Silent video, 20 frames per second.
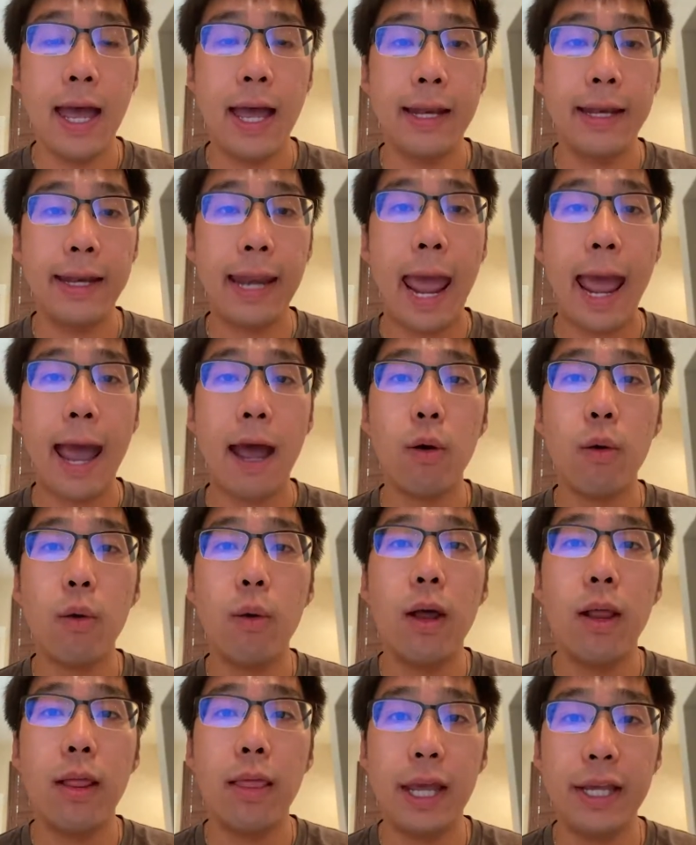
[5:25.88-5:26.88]
Now,
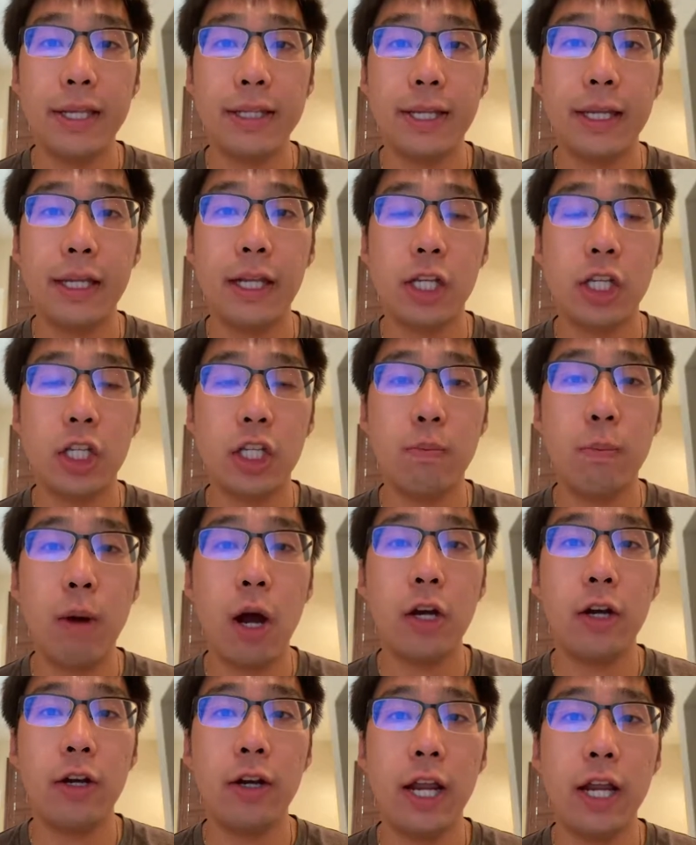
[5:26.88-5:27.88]
let's see the
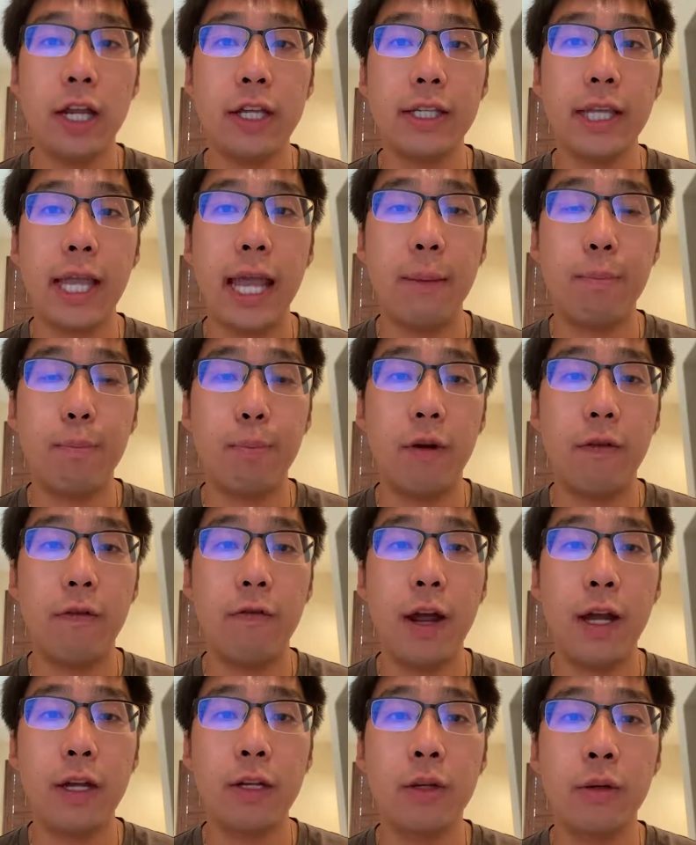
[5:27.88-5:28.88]
smartness and
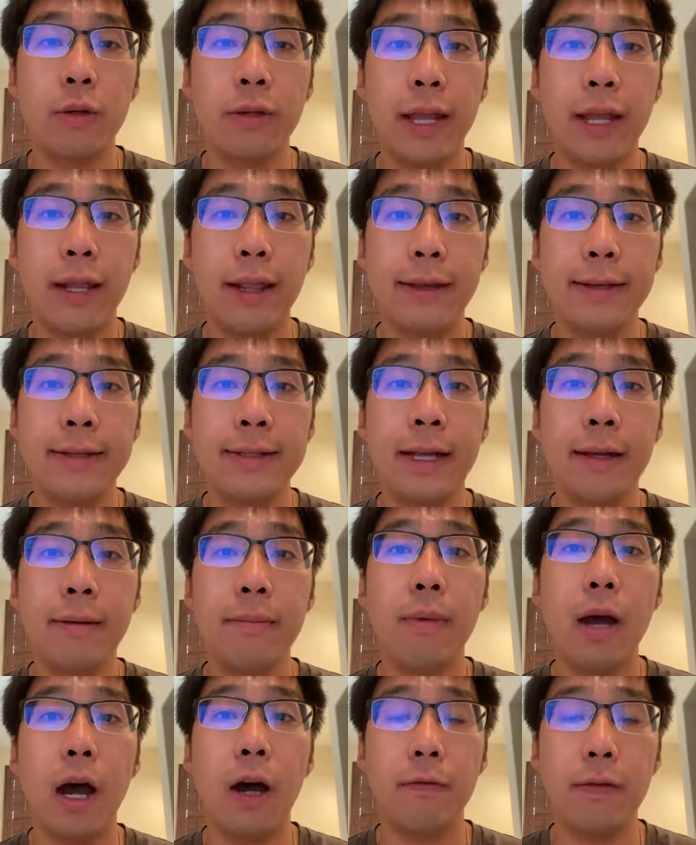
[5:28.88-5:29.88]

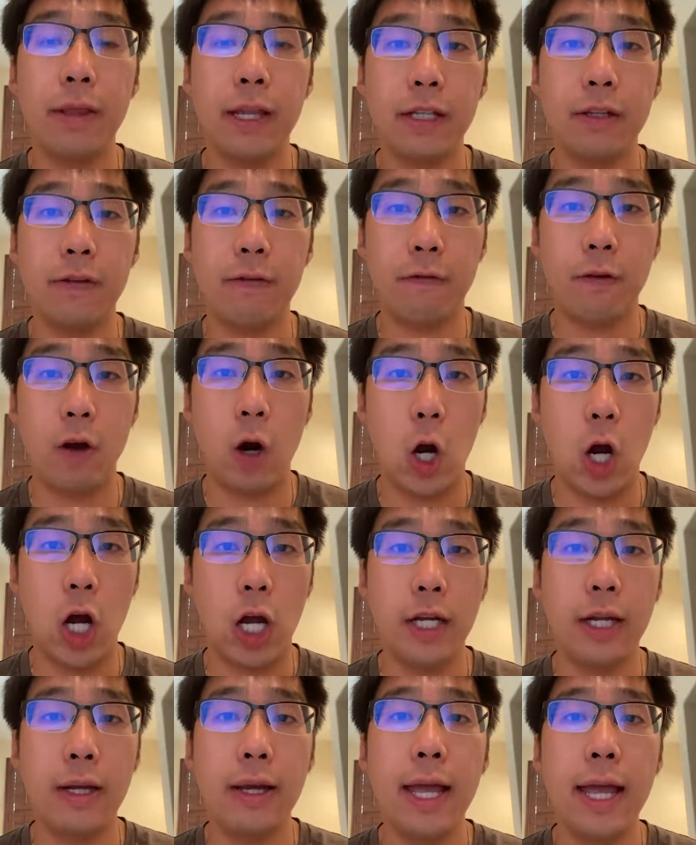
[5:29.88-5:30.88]
professionalism of this
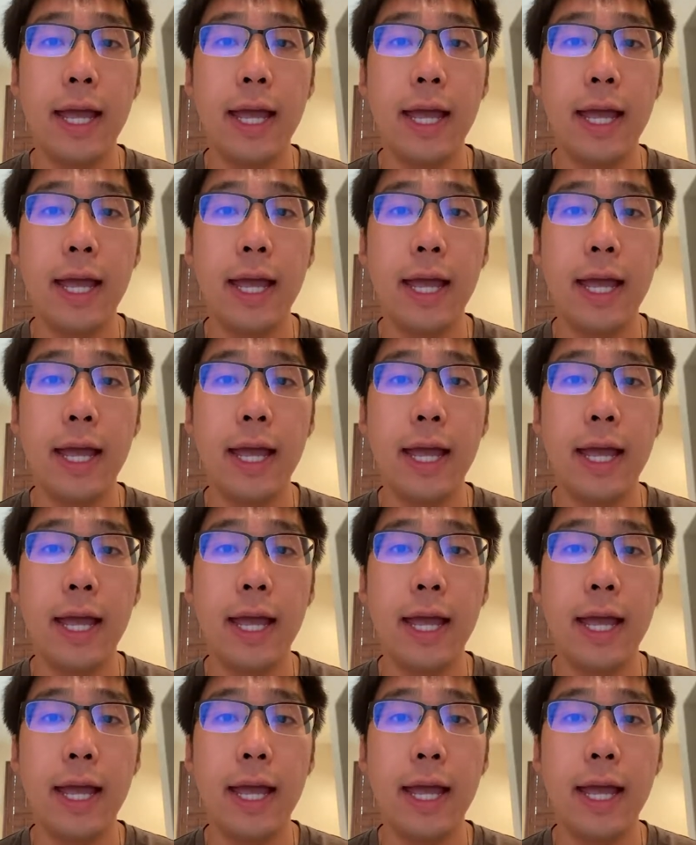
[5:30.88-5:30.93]
fraud.